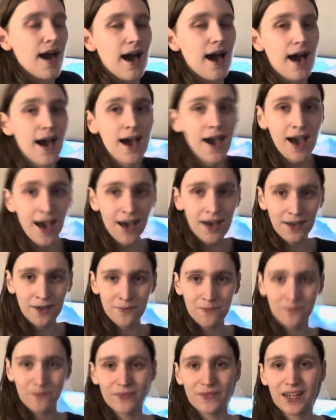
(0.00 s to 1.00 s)
I
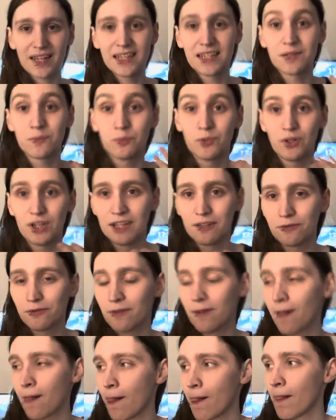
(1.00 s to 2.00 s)
need to breathe.
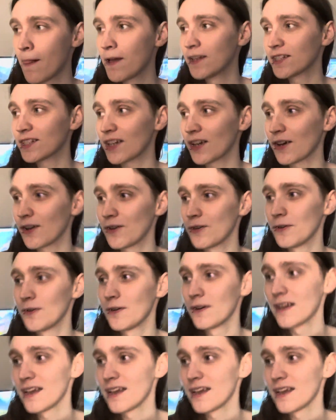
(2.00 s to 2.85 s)
So